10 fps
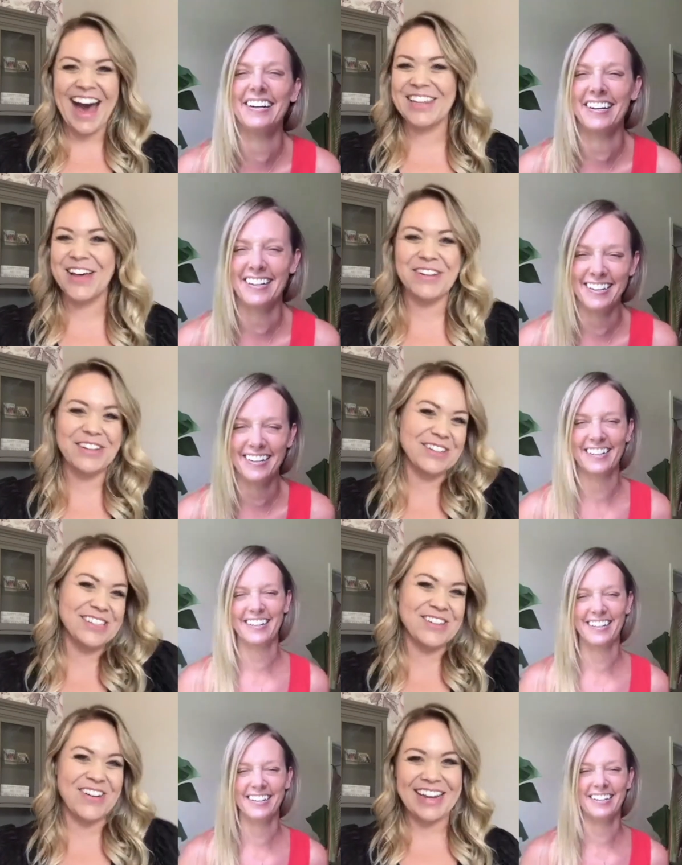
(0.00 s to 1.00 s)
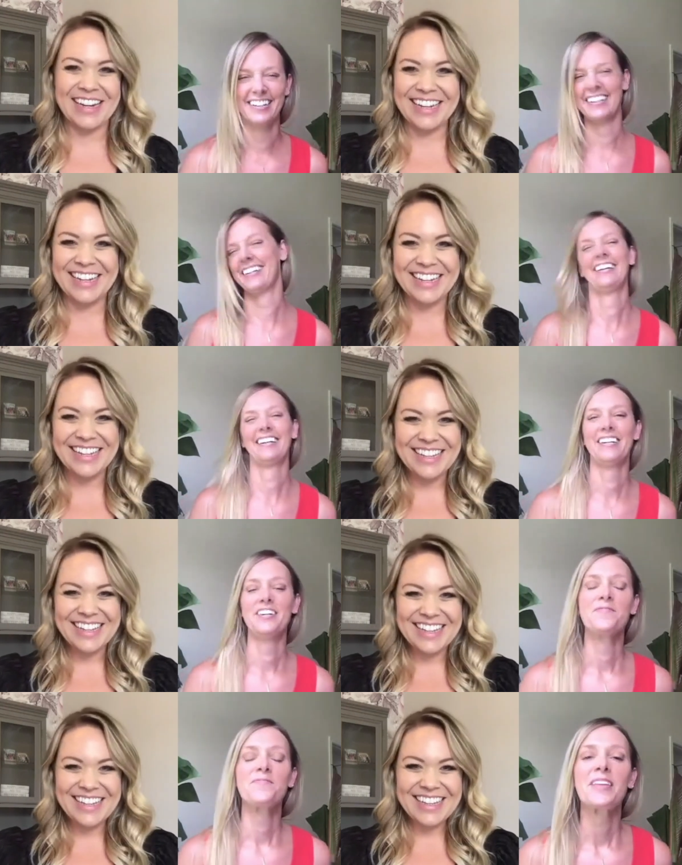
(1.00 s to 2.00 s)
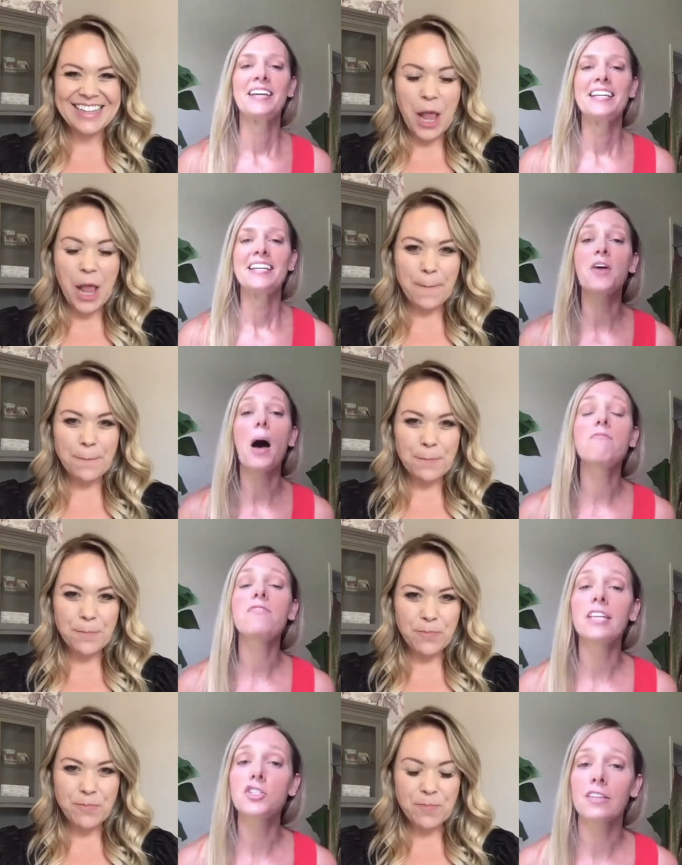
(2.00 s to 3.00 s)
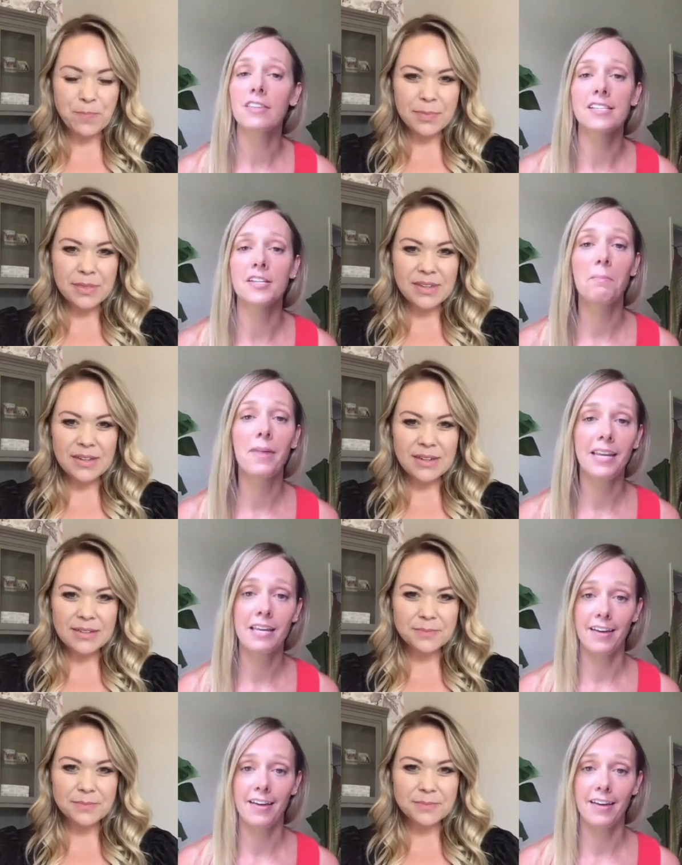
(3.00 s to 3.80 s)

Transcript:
Speaker 1: I love it. It looks great so I'm finishing this little mini